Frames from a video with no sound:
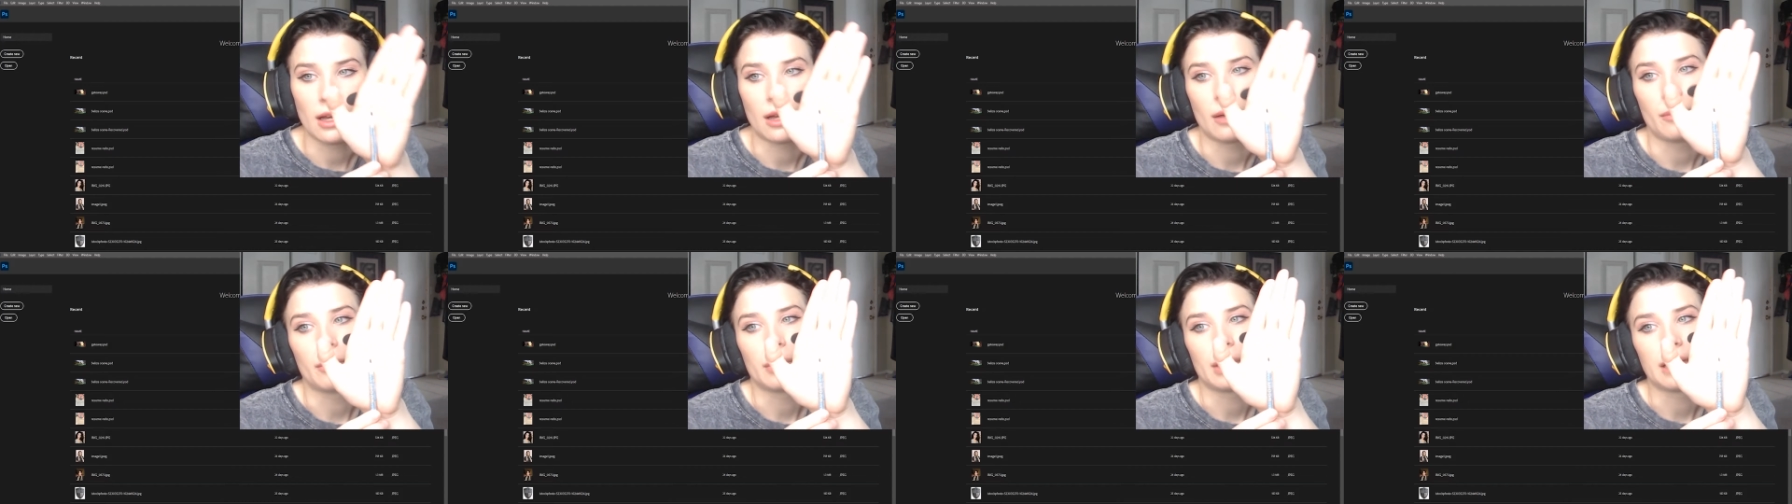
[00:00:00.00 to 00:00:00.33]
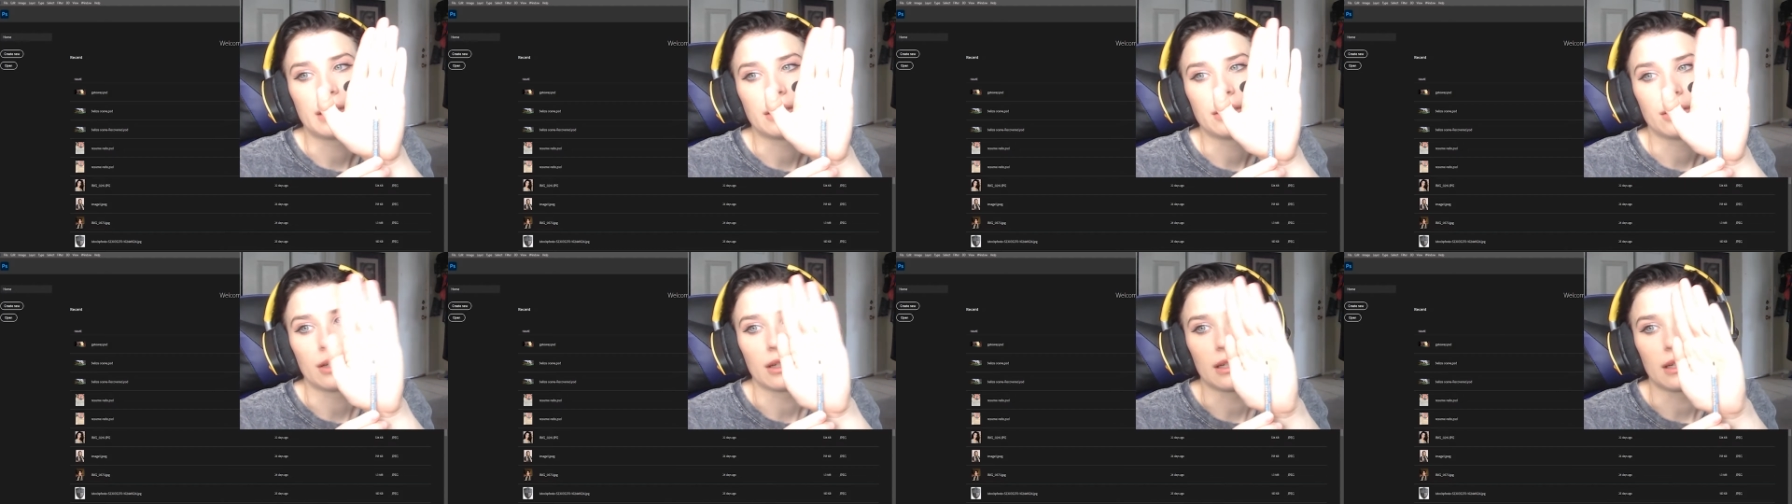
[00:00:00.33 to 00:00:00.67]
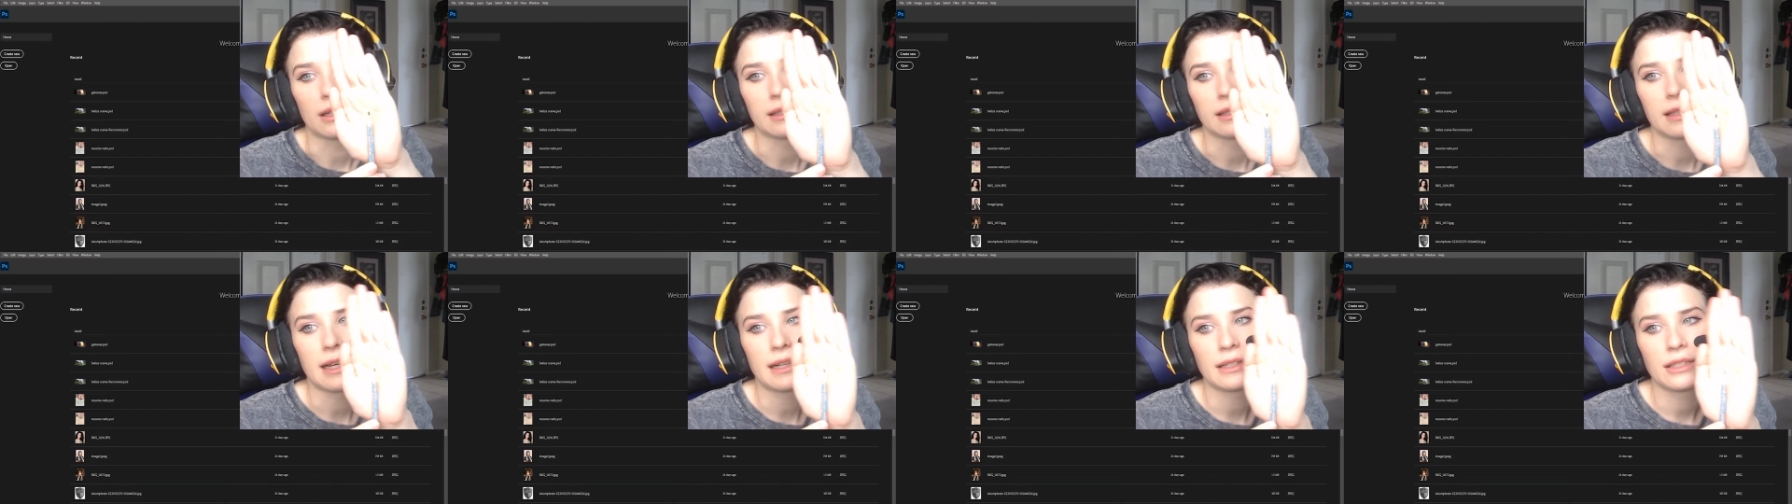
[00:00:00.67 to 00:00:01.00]
But I took an
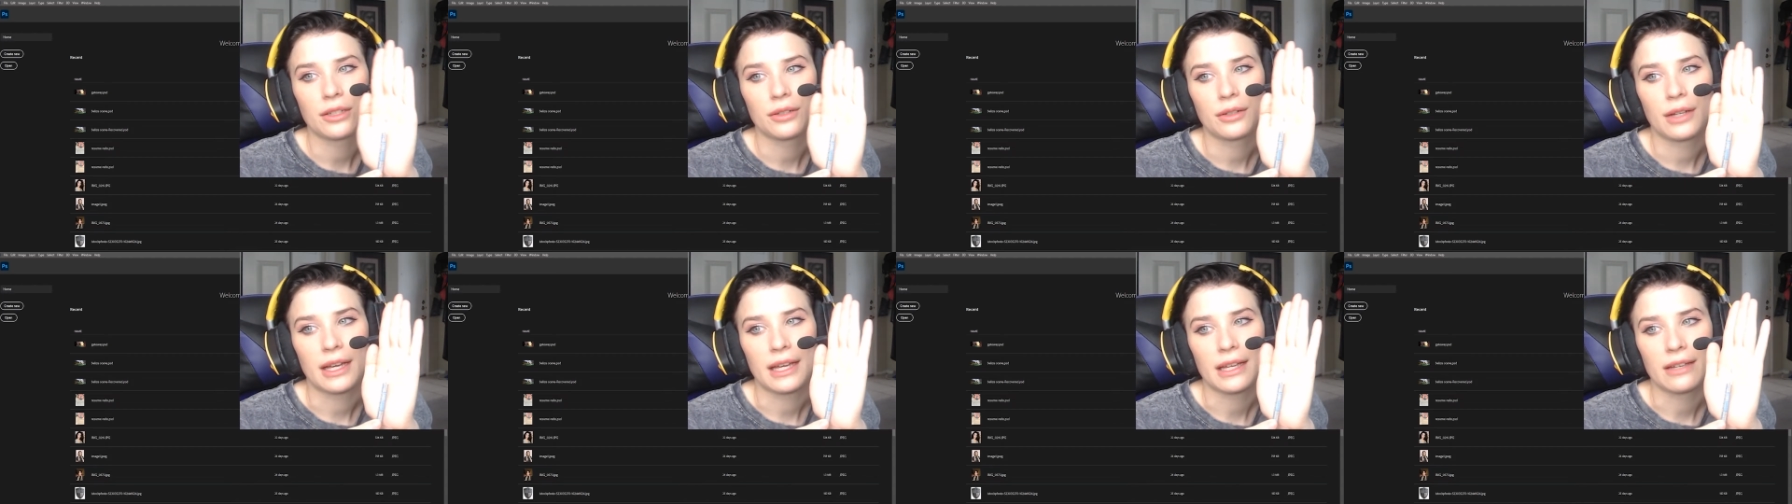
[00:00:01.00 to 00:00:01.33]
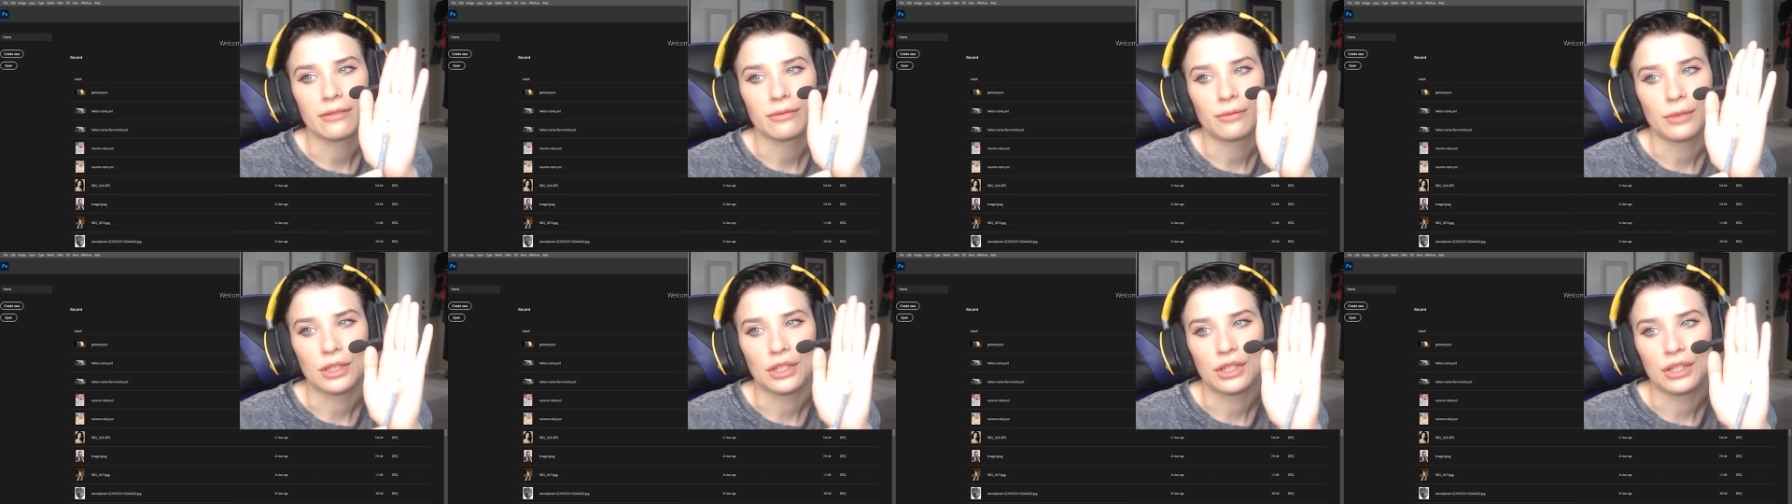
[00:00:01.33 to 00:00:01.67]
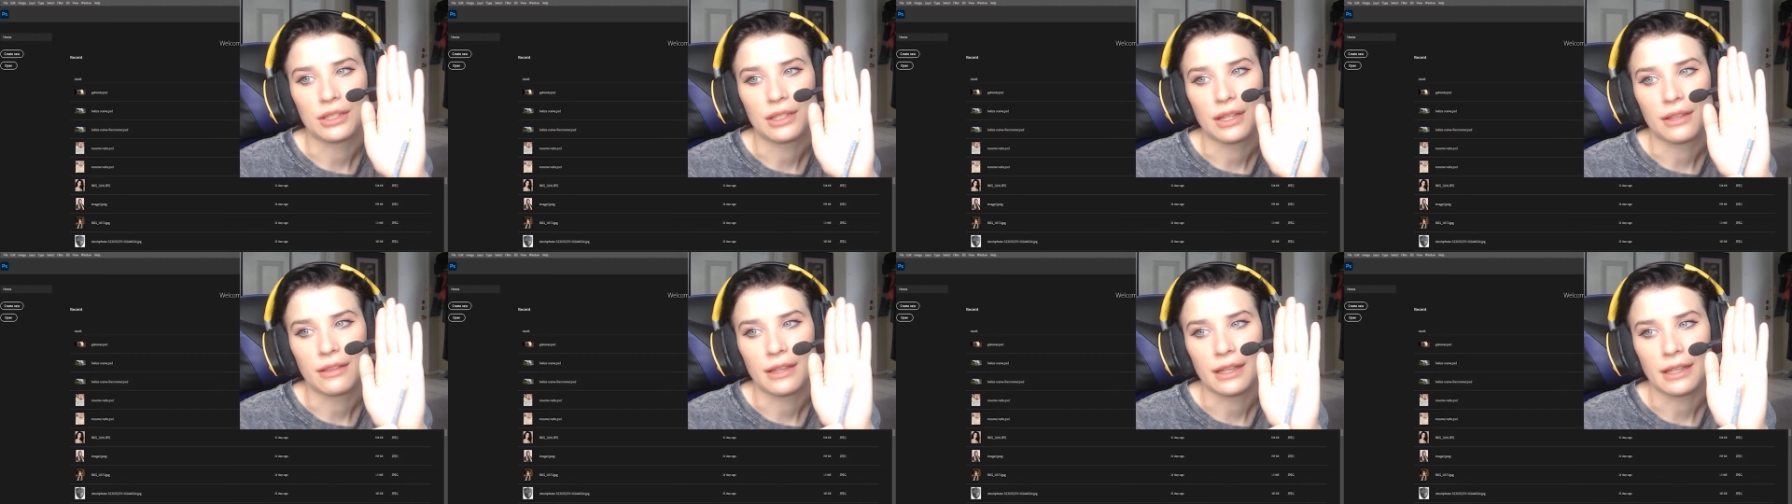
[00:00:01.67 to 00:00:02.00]
X-Acto knife, which is
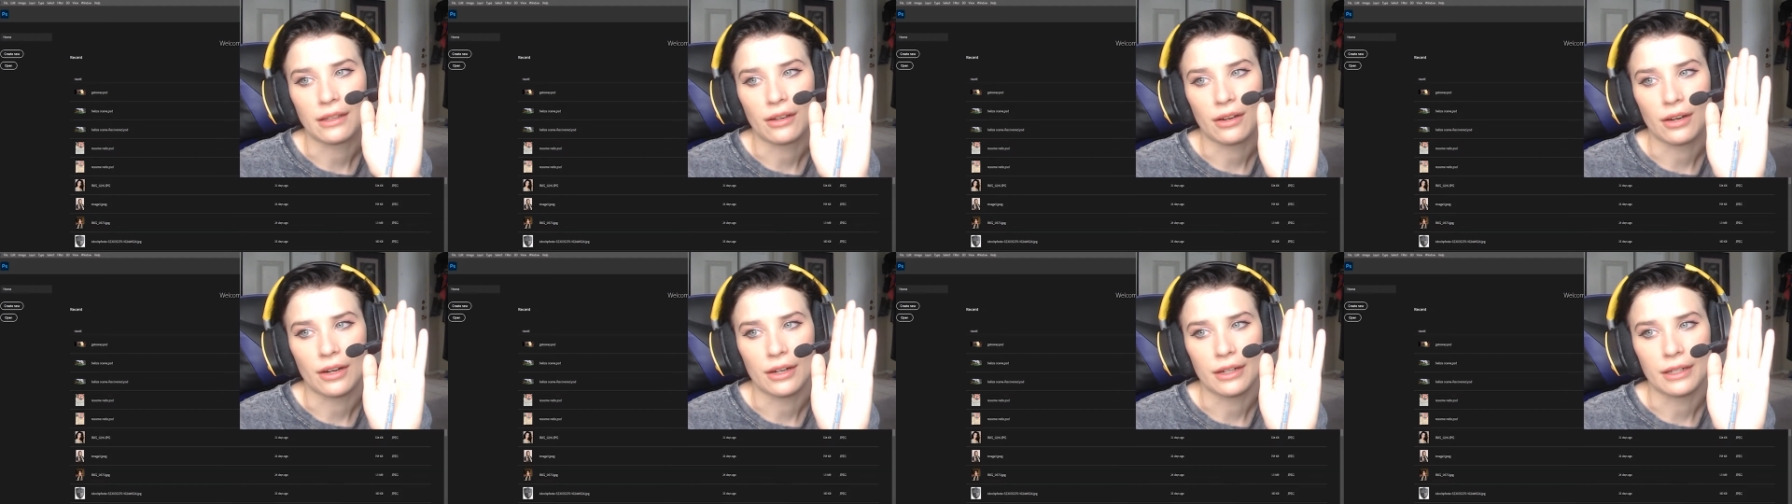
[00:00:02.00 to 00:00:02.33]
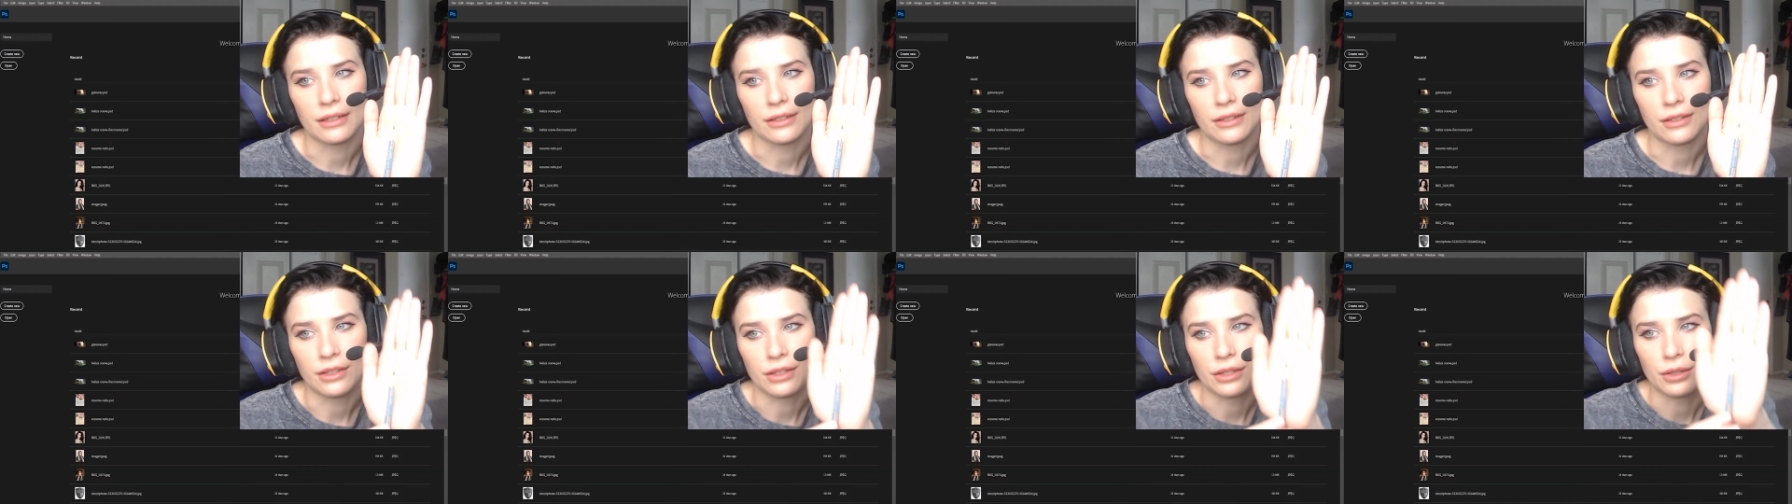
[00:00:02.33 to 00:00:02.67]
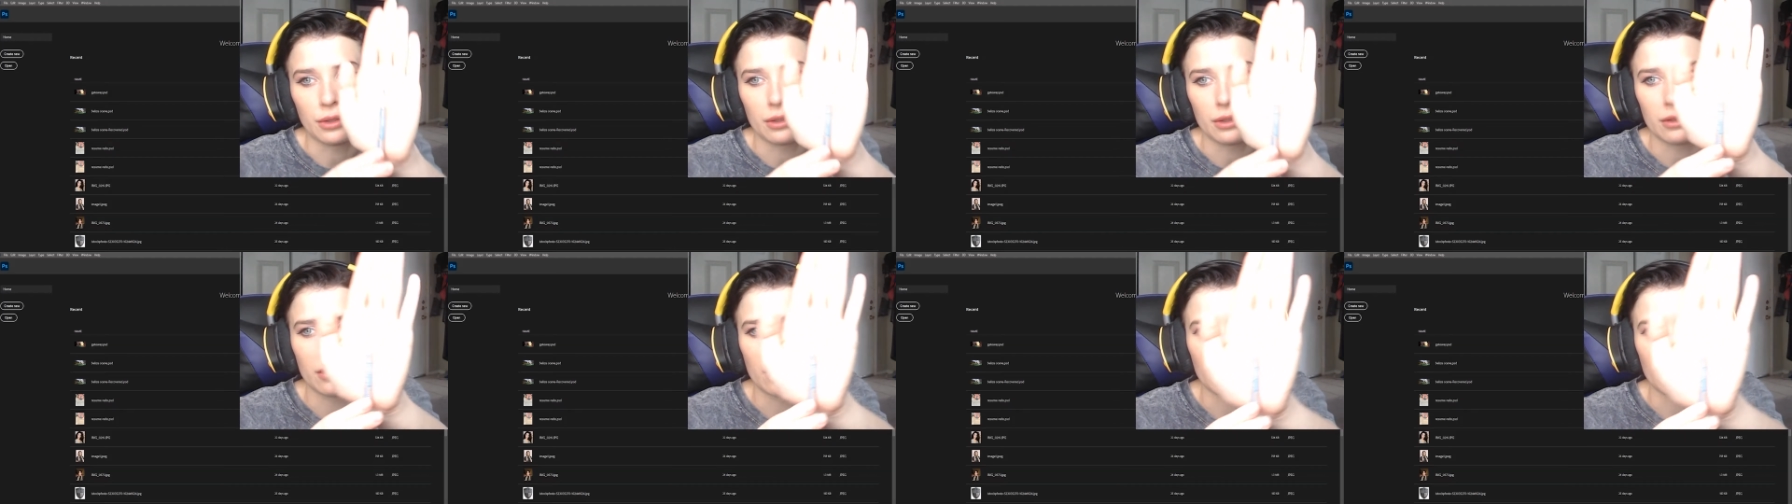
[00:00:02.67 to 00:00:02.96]
a thing that artists do. I don't know